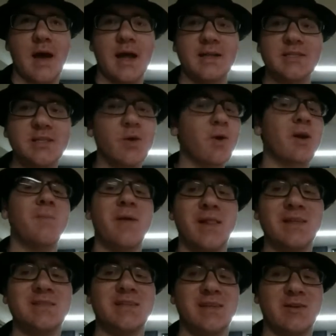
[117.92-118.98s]
I'd still
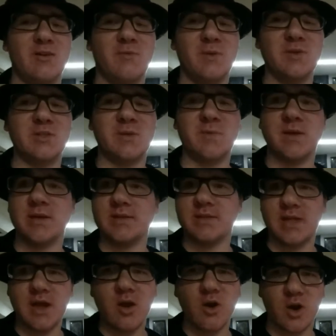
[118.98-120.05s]
recommend listening to their music
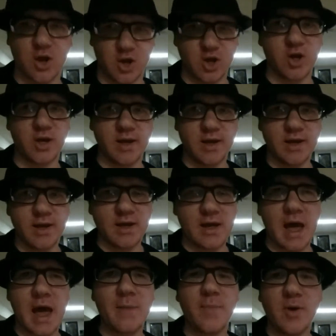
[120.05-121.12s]
because they are good.
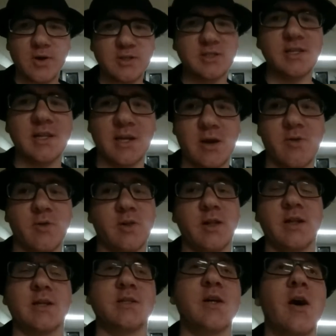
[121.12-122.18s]
I personally know their
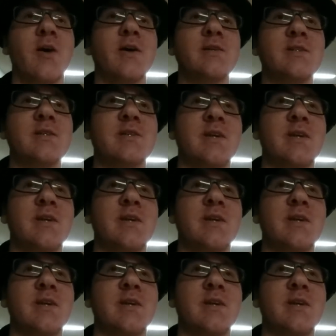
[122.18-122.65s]
lead guitarist